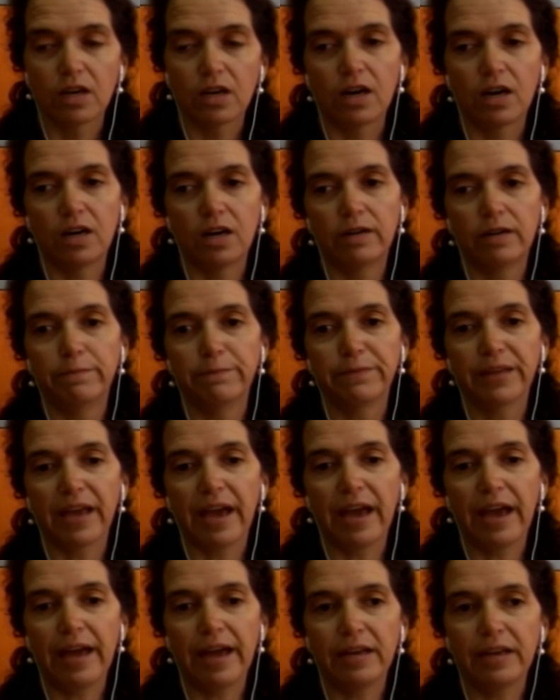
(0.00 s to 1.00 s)
Um,
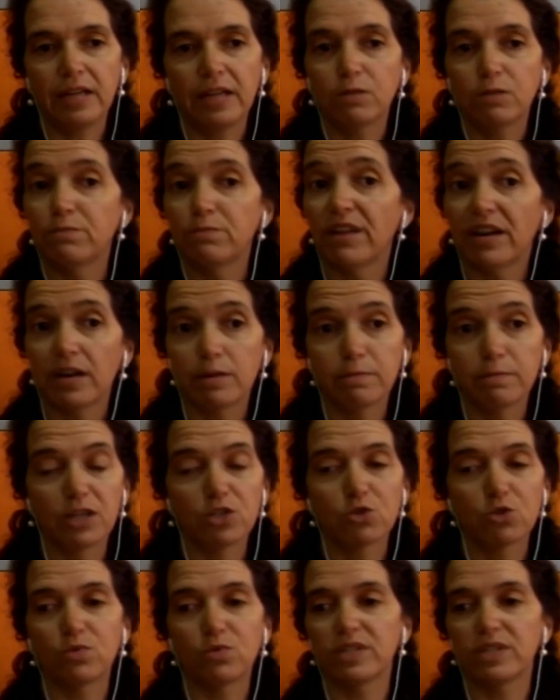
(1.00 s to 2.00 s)
and it very much
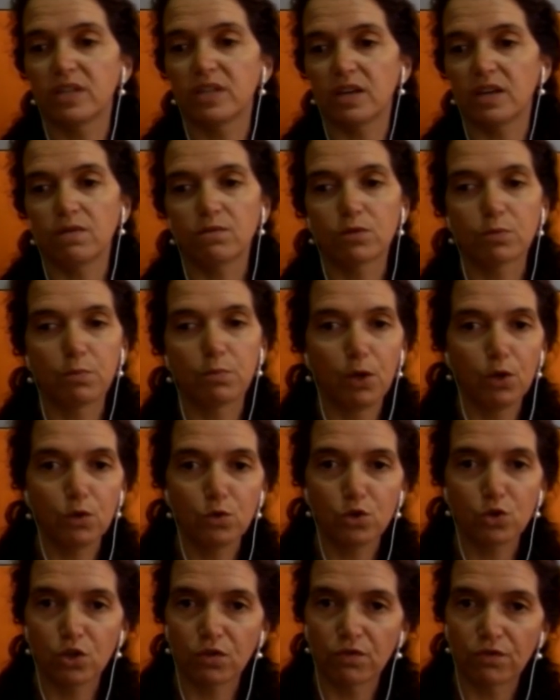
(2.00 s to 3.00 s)
receives
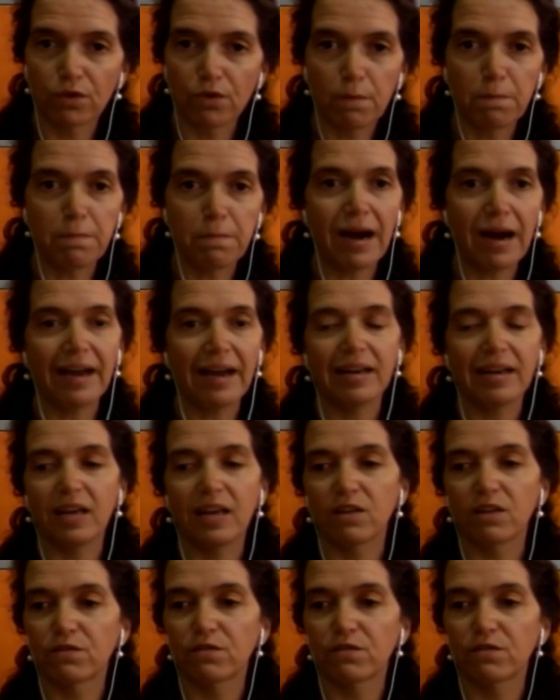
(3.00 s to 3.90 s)
pollution from mining,